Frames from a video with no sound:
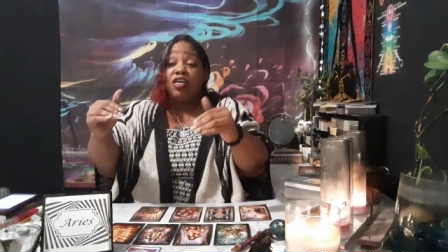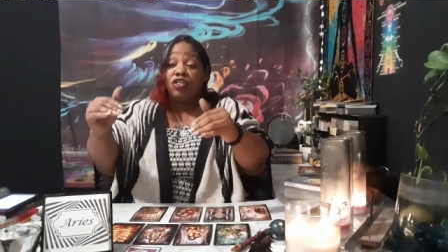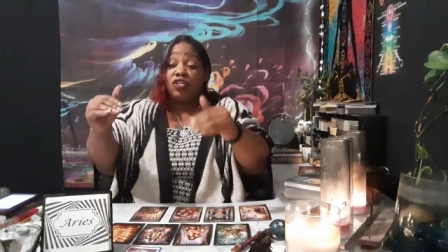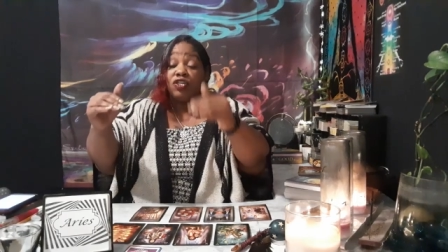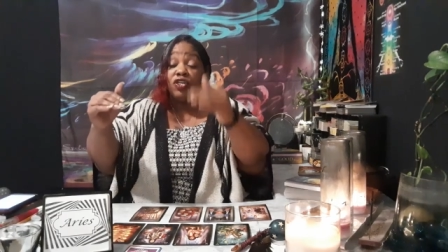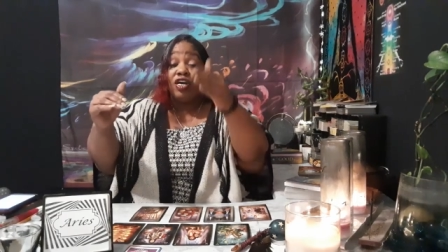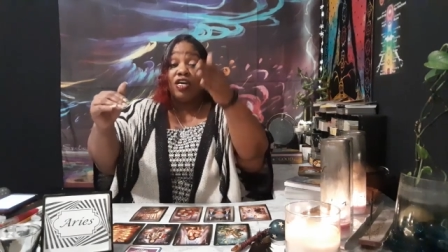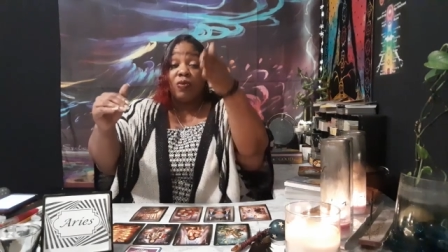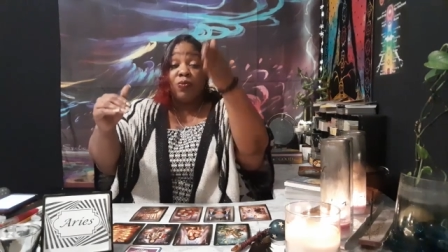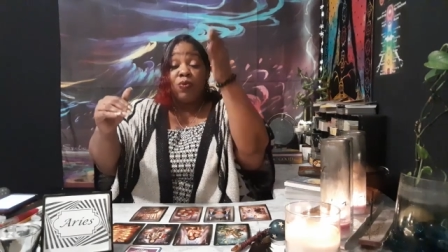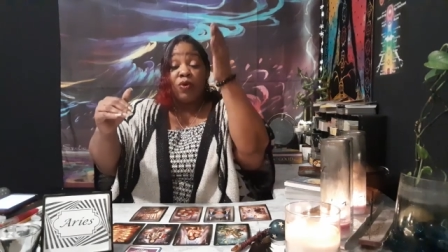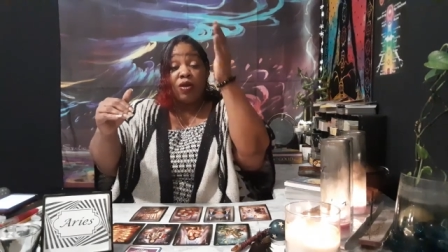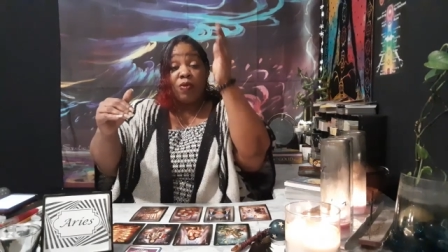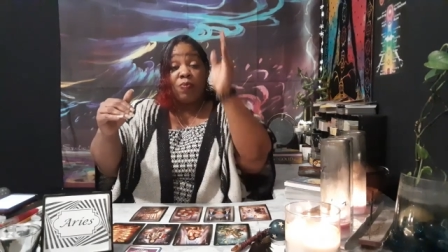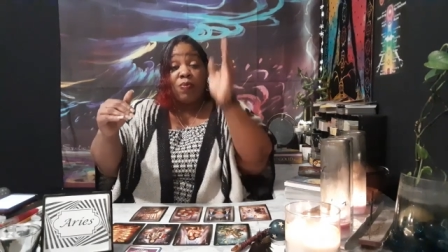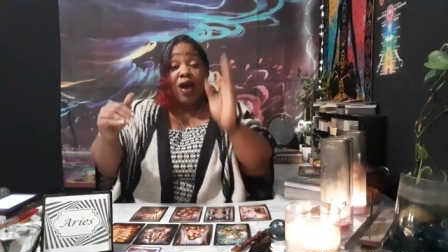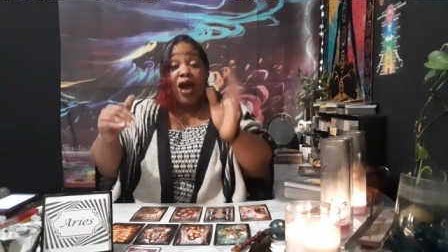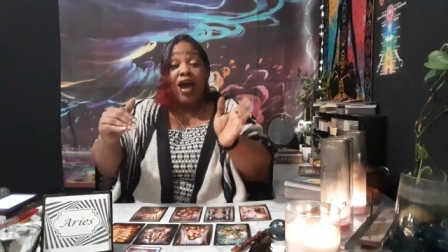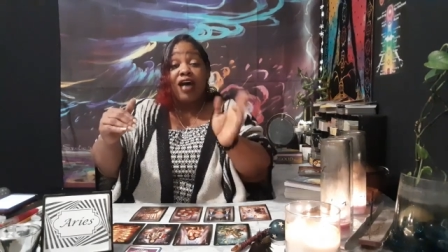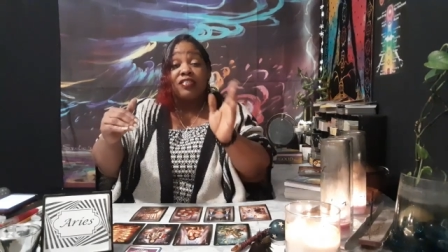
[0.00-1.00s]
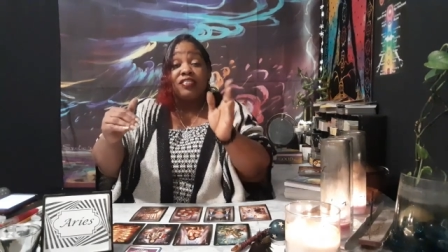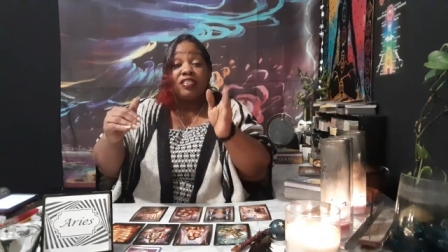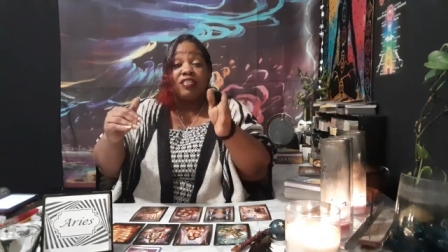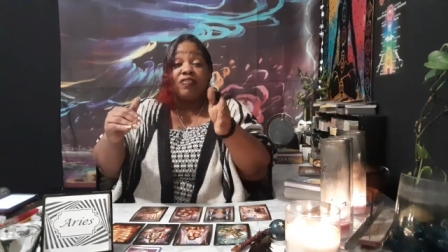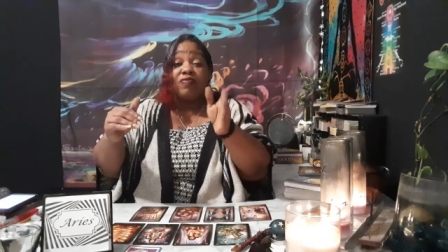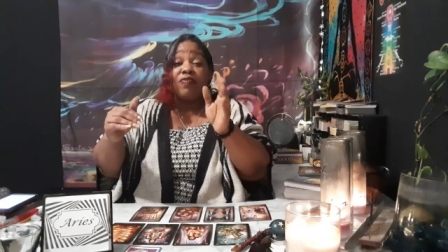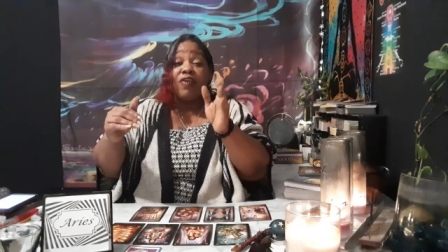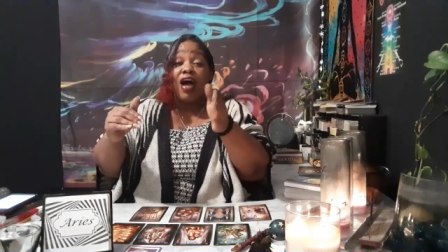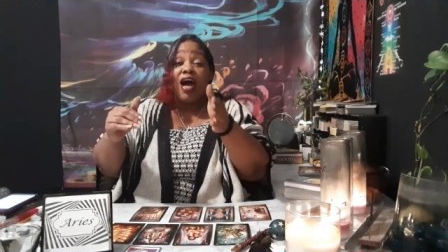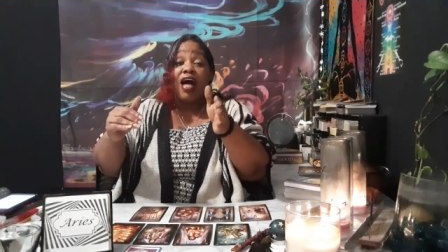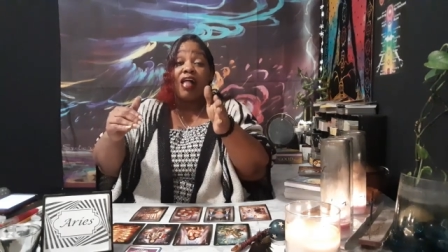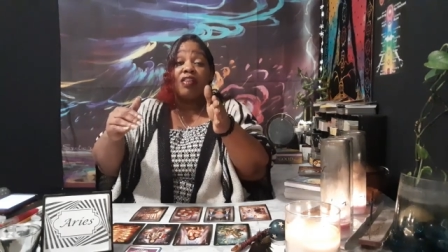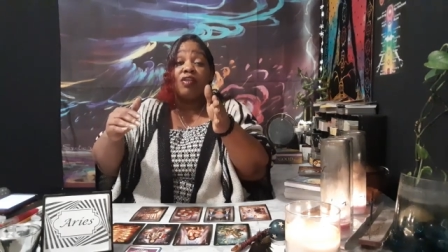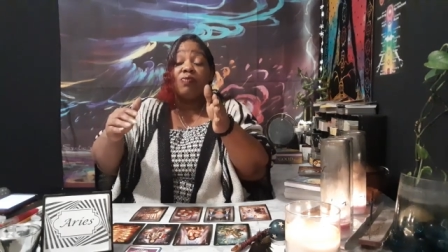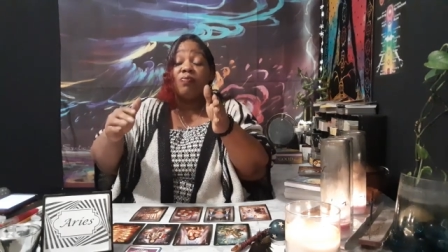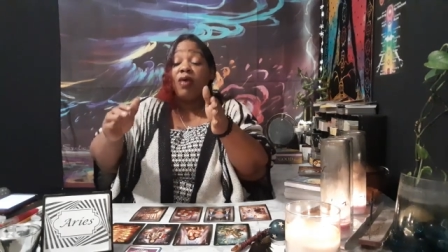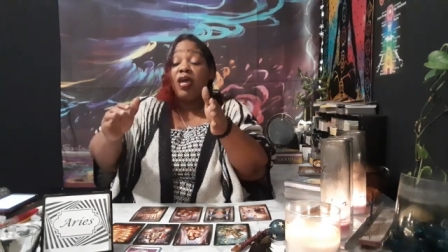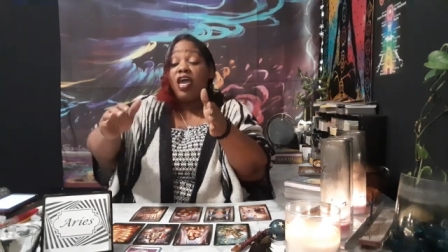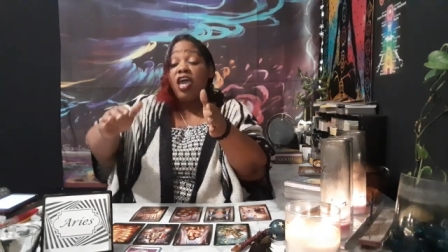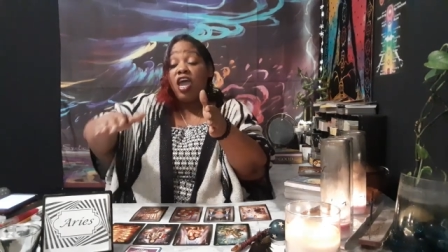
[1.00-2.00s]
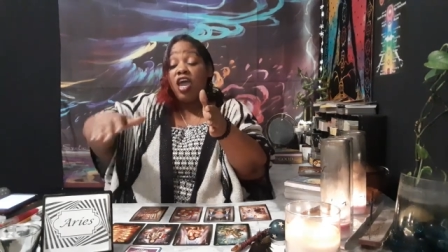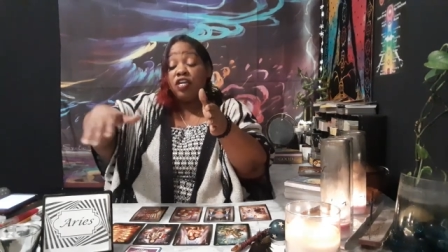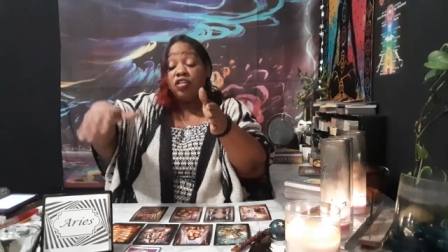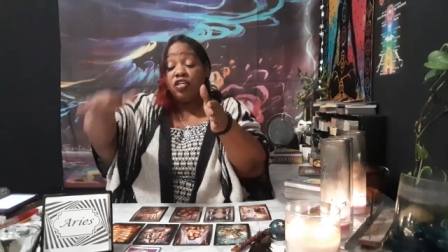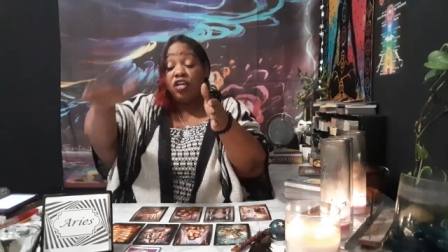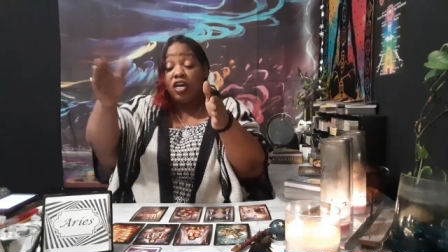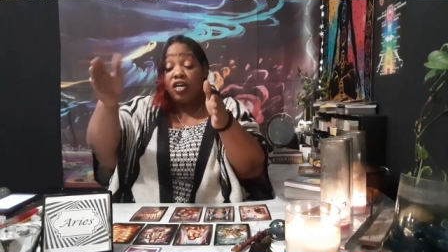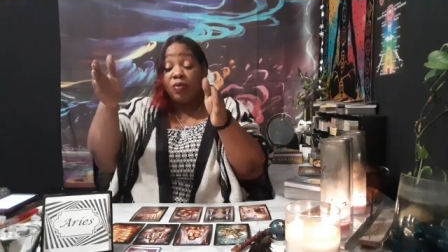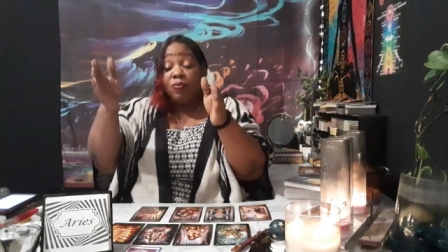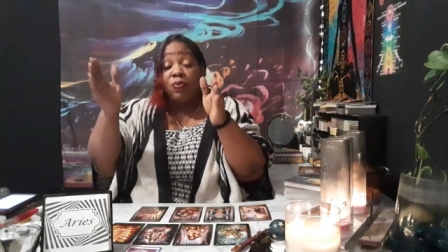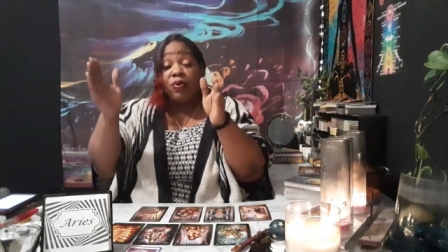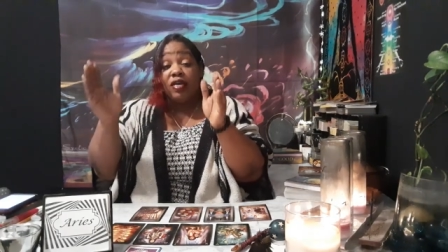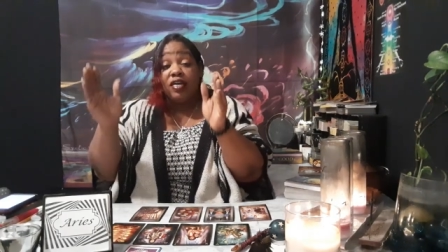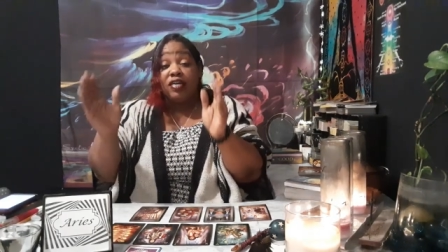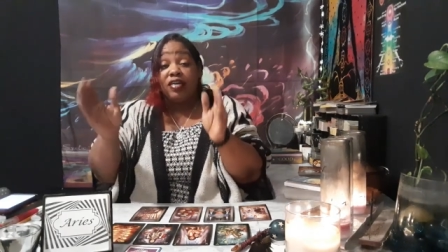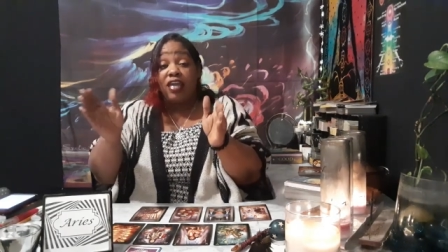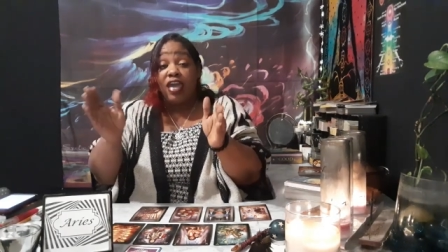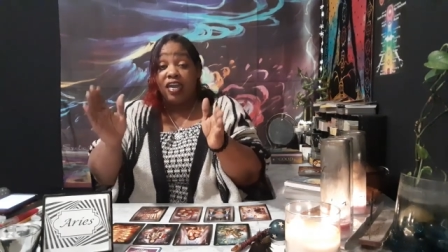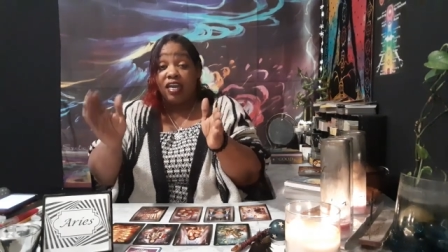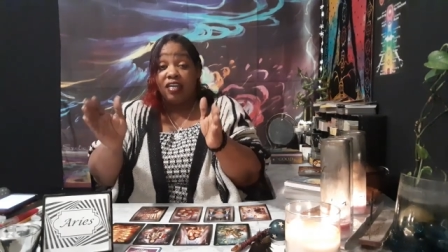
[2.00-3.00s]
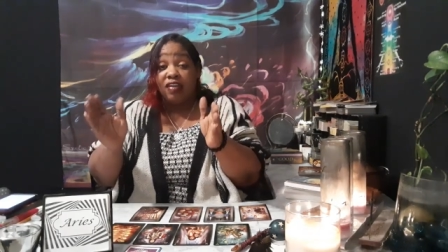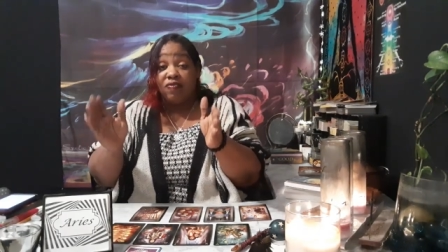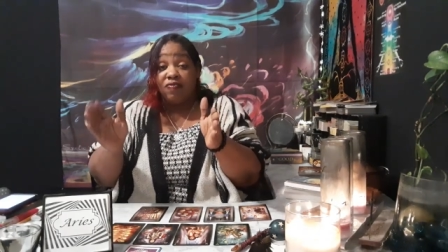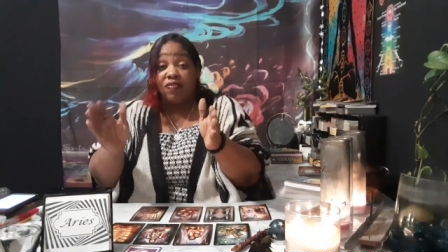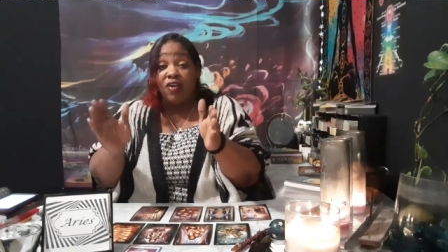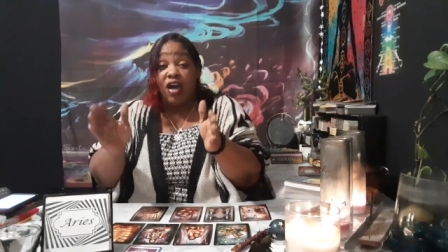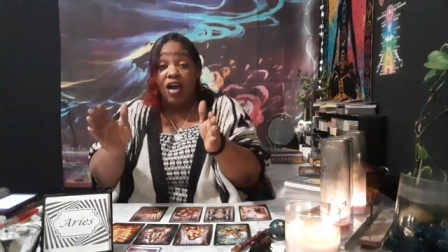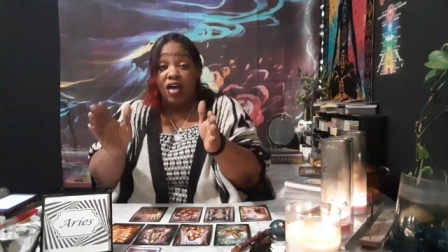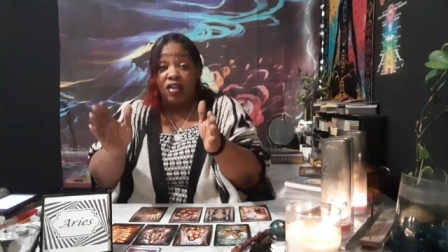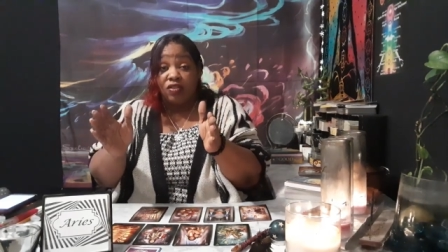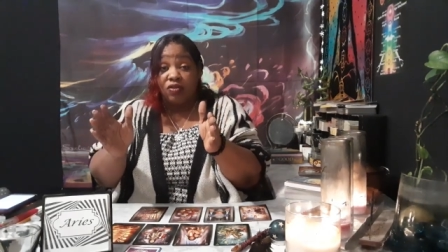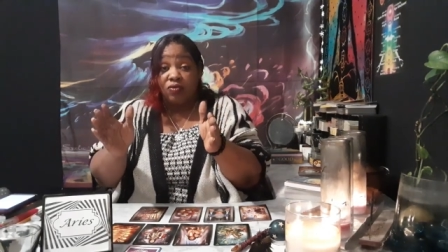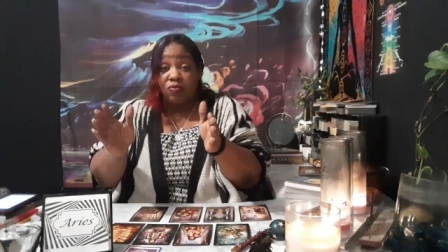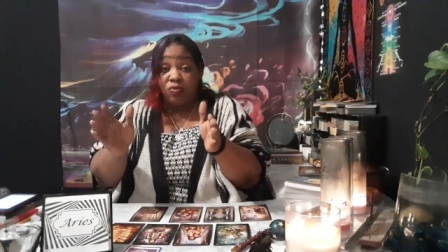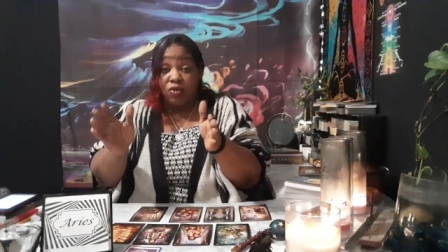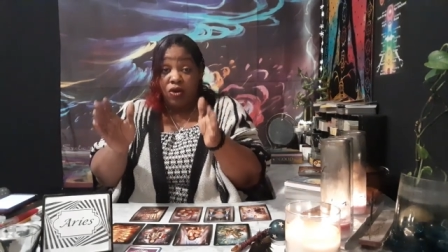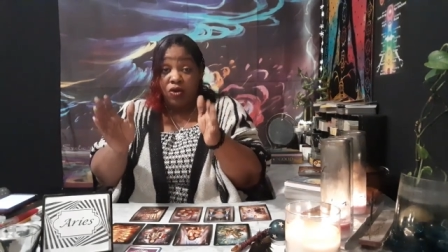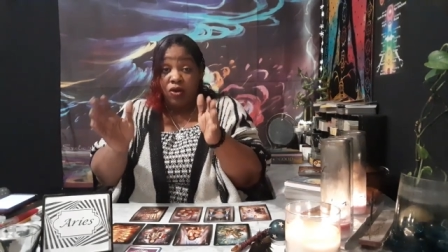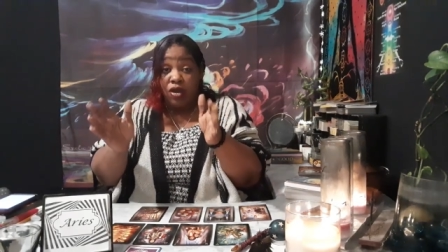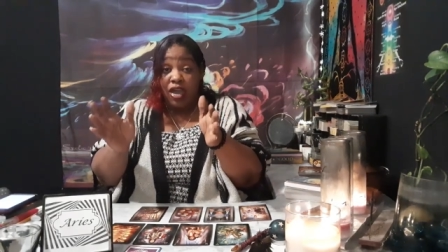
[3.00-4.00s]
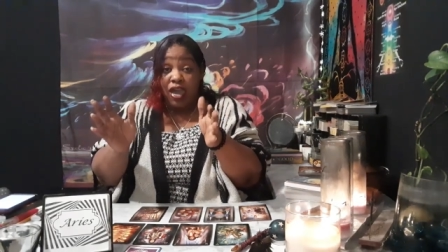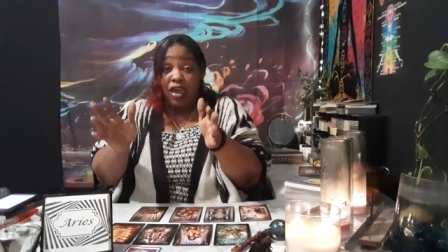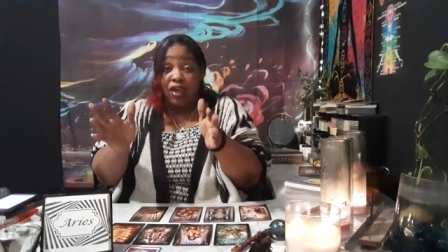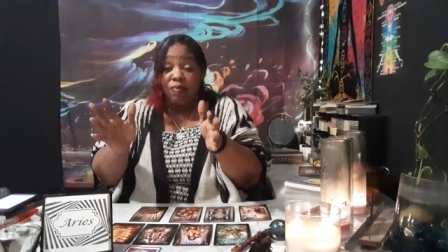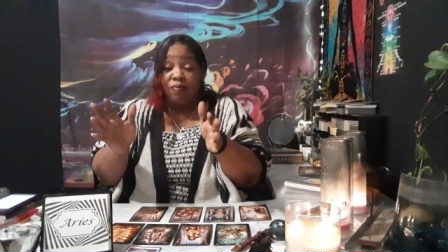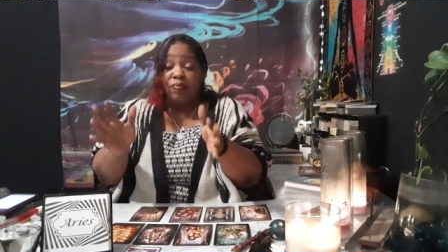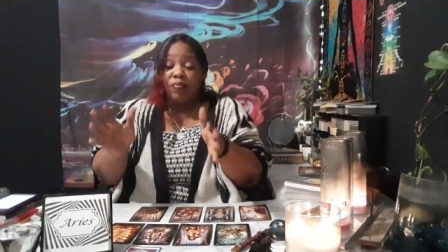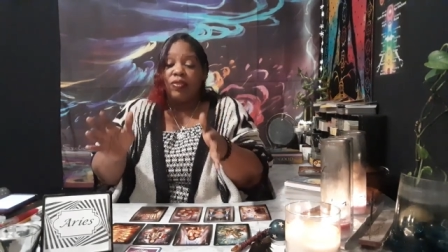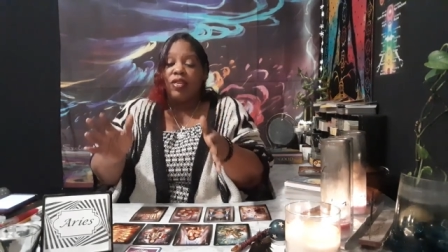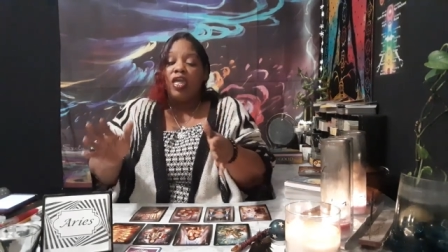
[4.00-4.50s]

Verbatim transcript: you're going to put a positive column and you're going to put a negative column okay